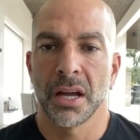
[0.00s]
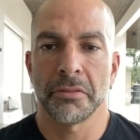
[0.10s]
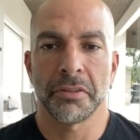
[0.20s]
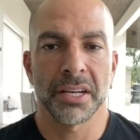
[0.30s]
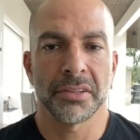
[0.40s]

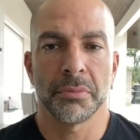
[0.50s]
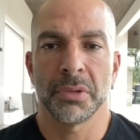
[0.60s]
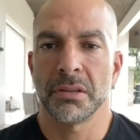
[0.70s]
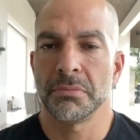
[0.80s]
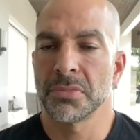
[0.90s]
I find it to
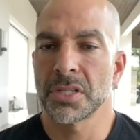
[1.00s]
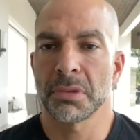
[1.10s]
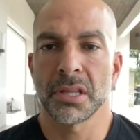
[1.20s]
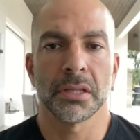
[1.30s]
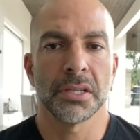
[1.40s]
be
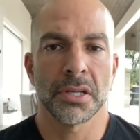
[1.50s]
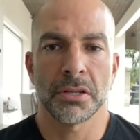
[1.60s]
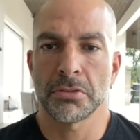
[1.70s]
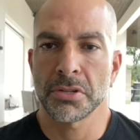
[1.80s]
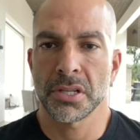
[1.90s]
some of the least
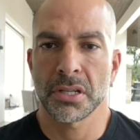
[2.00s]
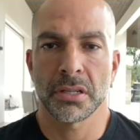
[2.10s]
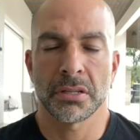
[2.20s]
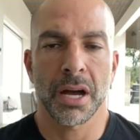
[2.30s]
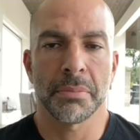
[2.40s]

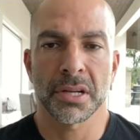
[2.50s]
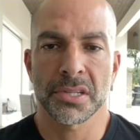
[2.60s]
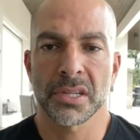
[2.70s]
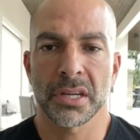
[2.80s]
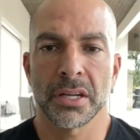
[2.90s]
interesting
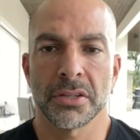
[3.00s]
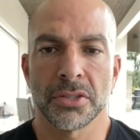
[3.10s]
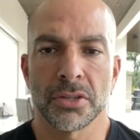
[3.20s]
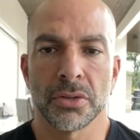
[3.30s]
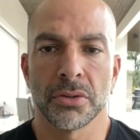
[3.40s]
topics to get
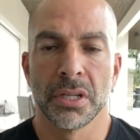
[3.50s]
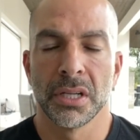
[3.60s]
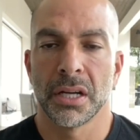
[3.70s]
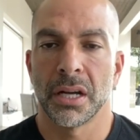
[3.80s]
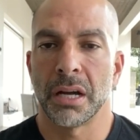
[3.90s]
into.
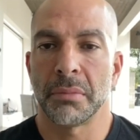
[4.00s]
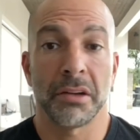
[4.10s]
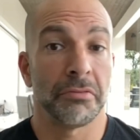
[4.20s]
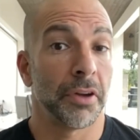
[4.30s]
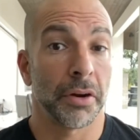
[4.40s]
Um, I
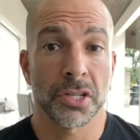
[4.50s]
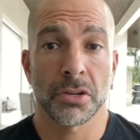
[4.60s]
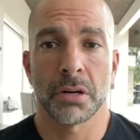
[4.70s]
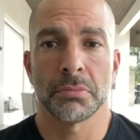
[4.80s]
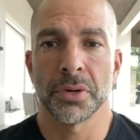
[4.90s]
have very
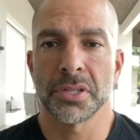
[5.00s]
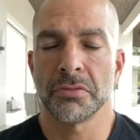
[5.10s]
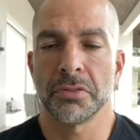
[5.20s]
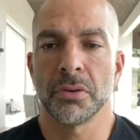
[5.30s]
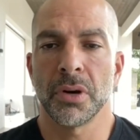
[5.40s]
strong
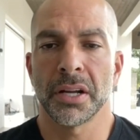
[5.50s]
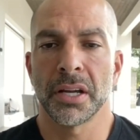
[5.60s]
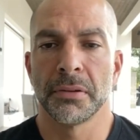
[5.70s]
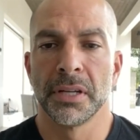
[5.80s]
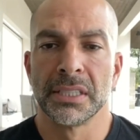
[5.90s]
points of view on
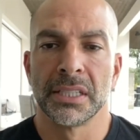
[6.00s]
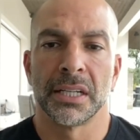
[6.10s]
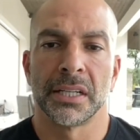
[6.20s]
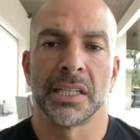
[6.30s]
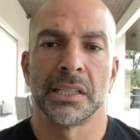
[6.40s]
it.
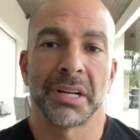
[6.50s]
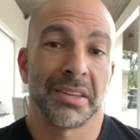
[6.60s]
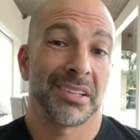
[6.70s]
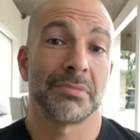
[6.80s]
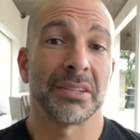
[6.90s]
Um, and
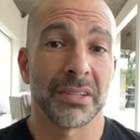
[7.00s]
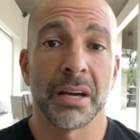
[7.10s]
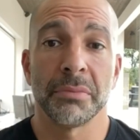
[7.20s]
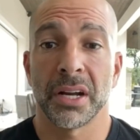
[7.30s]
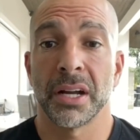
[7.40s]
I think it's about
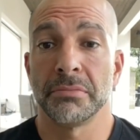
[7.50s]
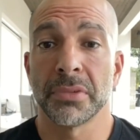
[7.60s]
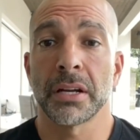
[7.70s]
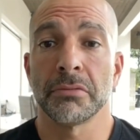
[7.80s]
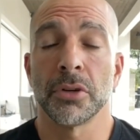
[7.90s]
time that I
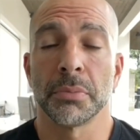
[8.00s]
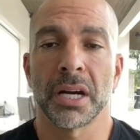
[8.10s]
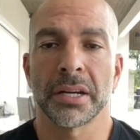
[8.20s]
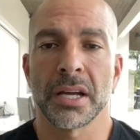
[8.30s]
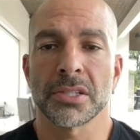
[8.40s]
kind of do a
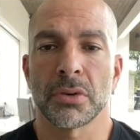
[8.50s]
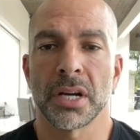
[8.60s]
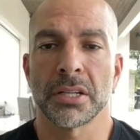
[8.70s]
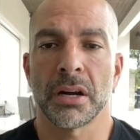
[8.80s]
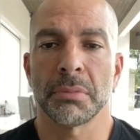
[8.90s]
podcast
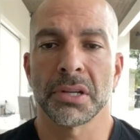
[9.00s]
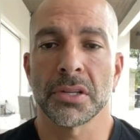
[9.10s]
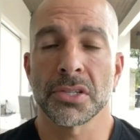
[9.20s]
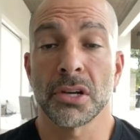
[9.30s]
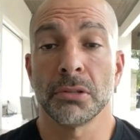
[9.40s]
where I talk about
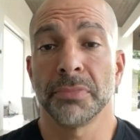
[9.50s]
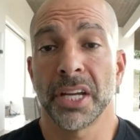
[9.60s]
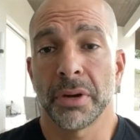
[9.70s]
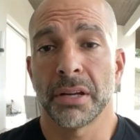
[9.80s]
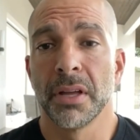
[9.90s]
this. So,
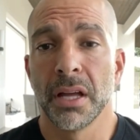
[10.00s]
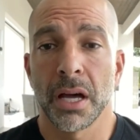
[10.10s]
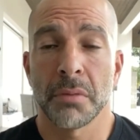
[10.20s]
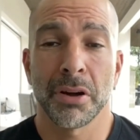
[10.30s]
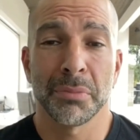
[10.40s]
anyway,
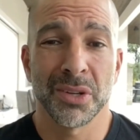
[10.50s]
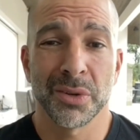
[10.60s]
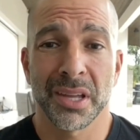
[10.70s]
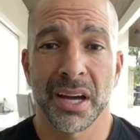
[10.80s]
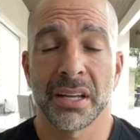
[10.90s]
I'll probably be
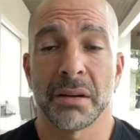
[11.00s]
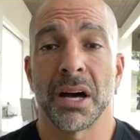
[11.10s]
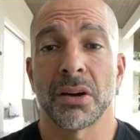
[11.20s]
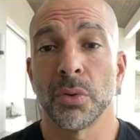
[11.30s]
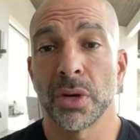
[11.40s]
doing that in
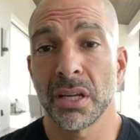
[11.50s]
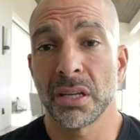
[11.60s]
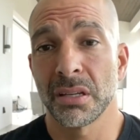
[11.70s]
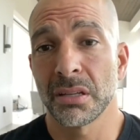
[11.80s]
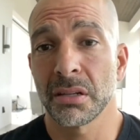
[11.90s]
about a week.